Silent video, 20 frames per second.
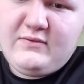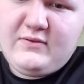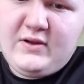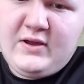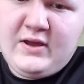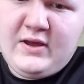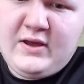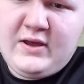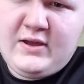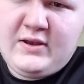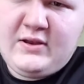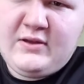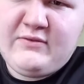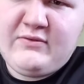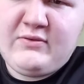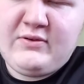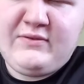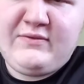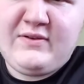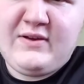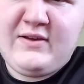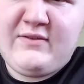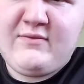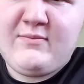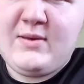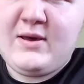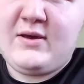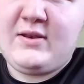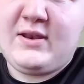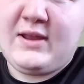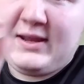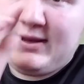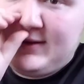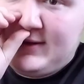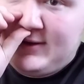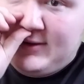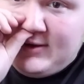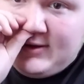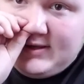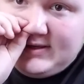Not 45, about 90
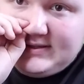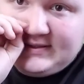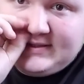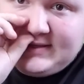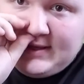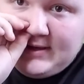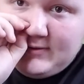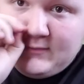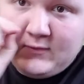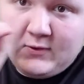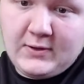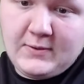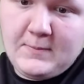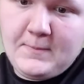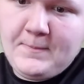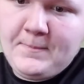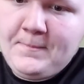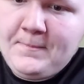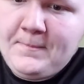degrees downward.